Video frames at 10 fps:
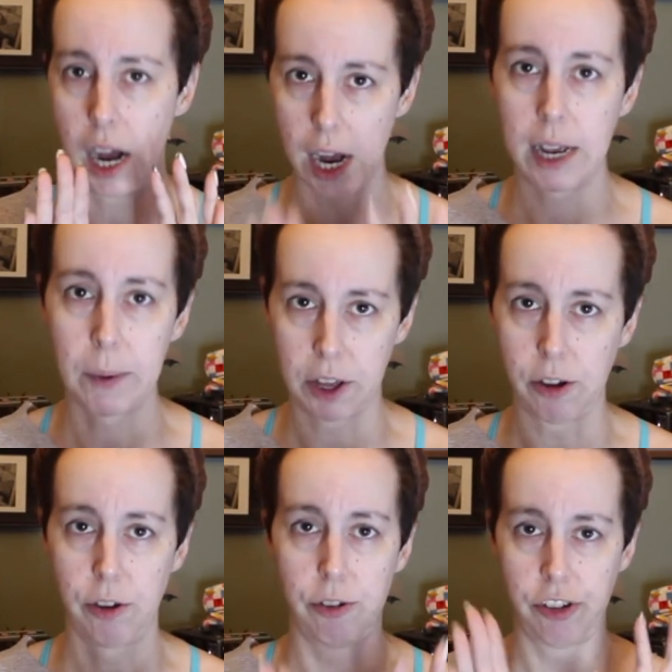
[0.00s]
I am a
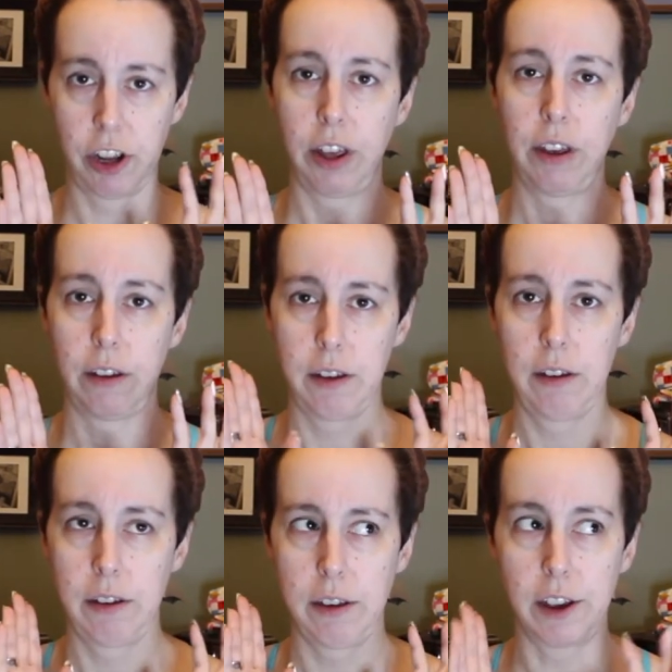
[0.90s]
huge
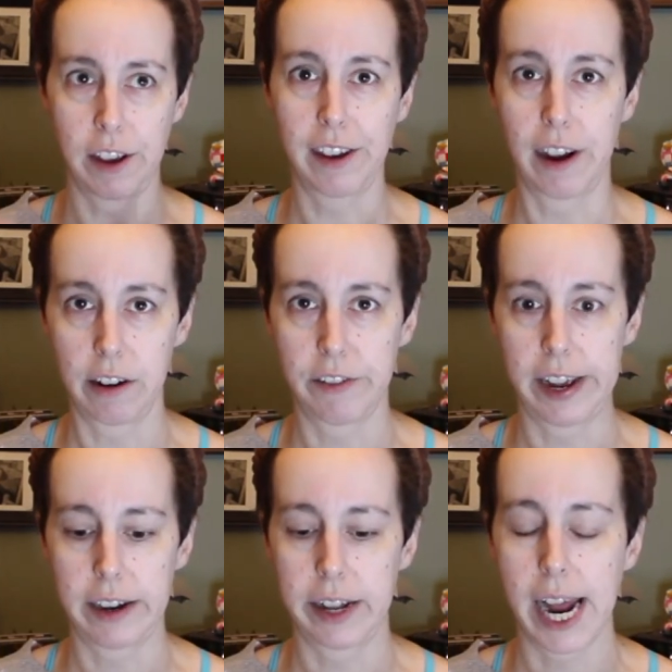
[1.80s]
YAYAYAYoung
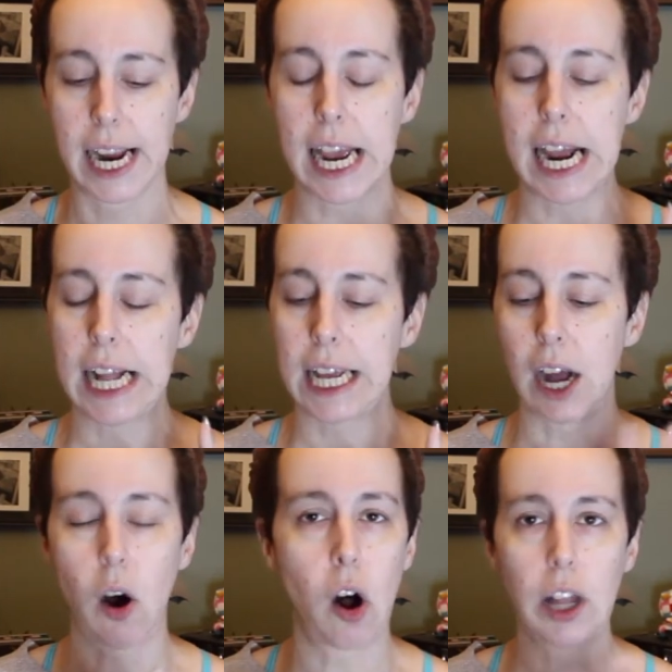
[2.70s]
fan. Like,
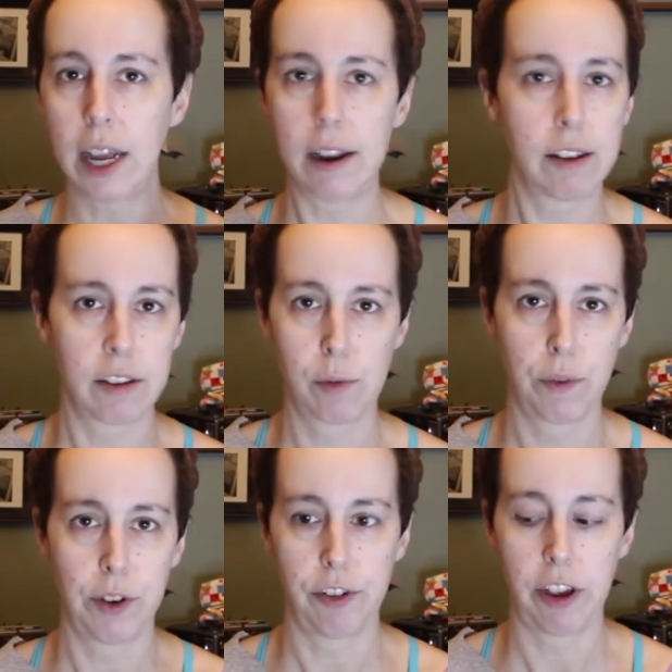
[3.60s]
all he does is
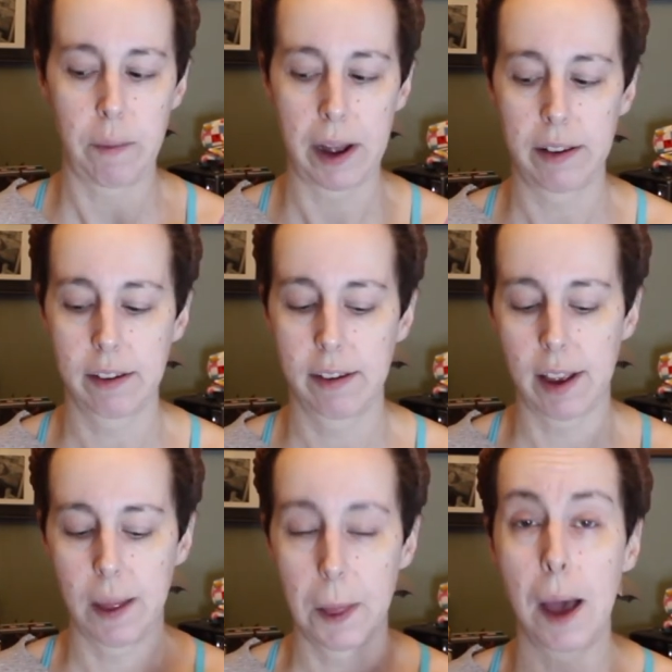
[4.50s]
review sheet
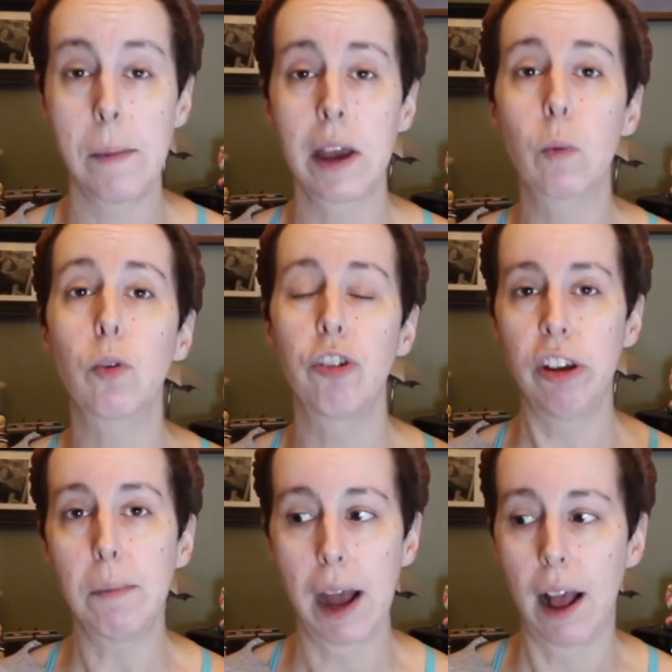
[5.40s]
masks. And that man will
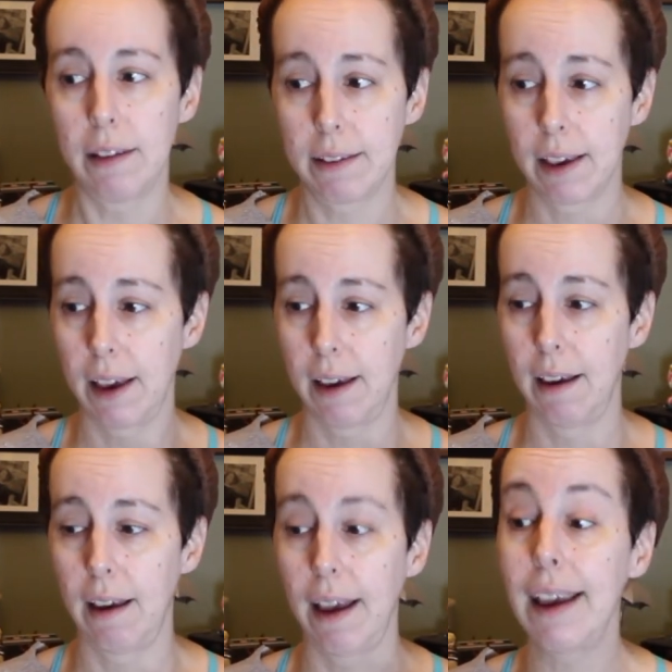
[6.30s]
sheet mask
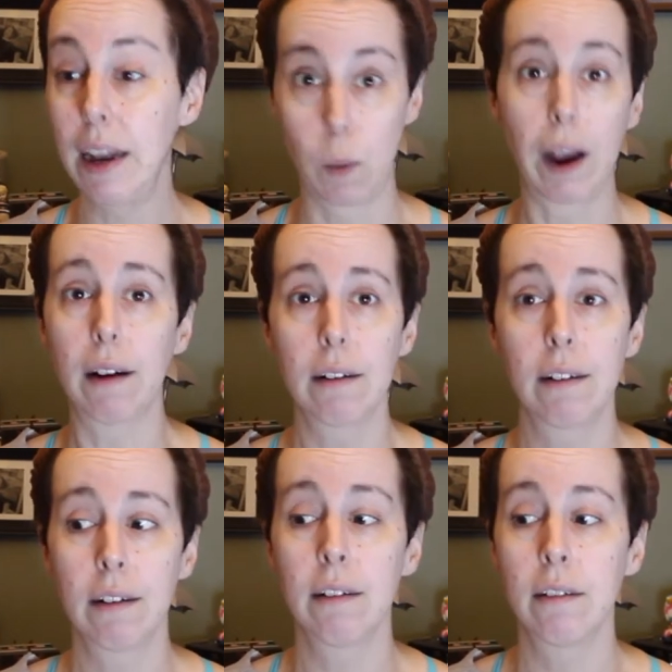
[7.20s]
anywhere.
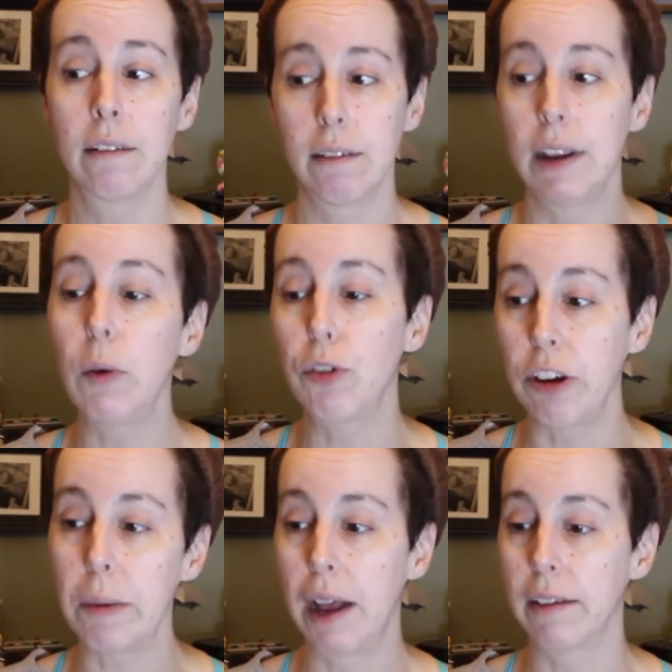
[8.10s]
He will
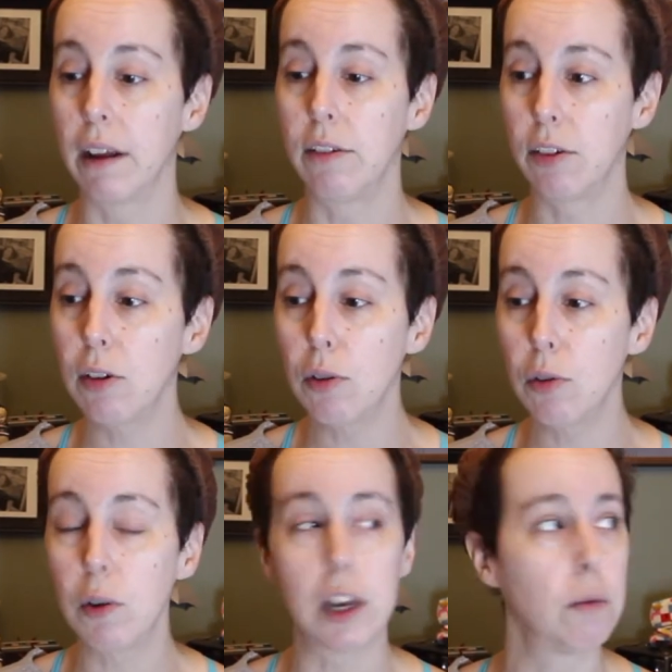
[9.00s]
sheet mask at a zoo.